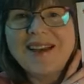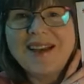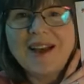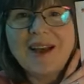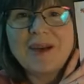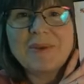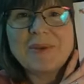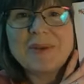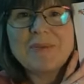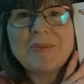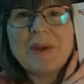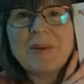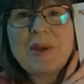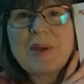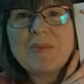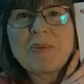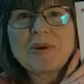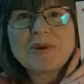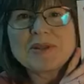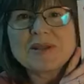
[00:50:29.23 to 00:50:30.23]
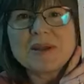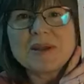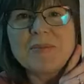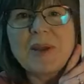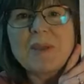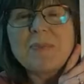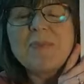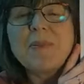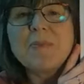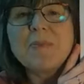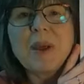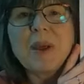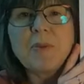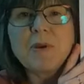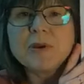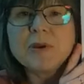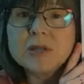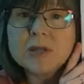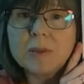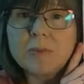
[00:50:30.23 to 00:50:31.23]
I mean, by my person, my my
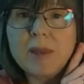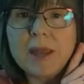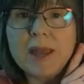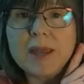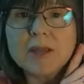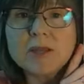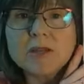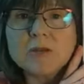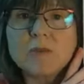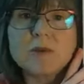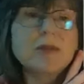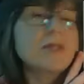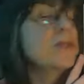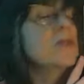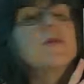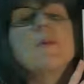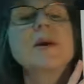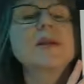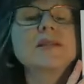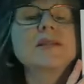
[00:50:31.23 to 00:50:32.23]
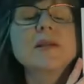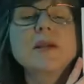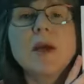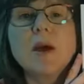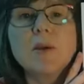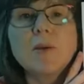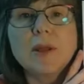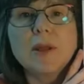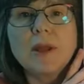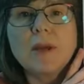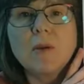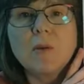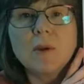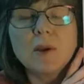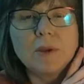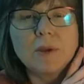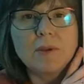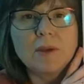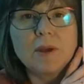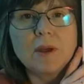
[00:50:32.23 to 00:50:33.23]
personal page, which is Gwen Cicone, or
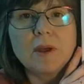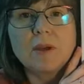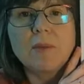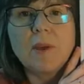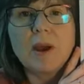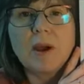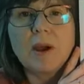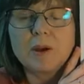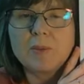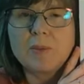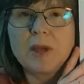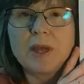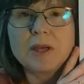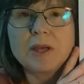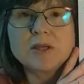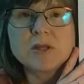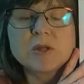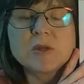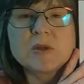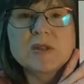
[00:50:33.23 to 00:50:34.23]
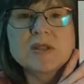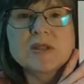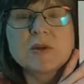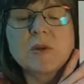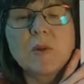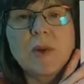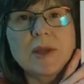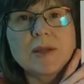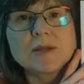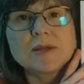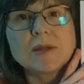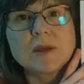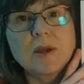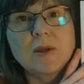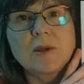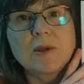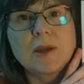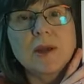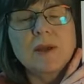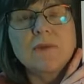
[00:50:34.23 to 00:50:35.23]
you can go to my art page, which is Gwen
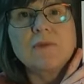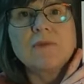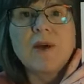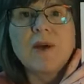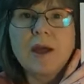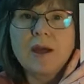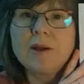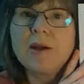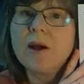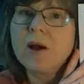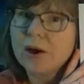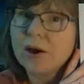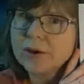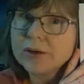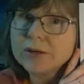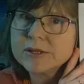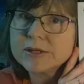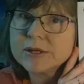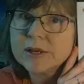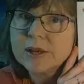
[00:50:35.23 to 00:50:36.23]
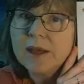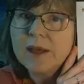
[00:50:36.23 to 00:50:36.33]
Cicone Fine Art.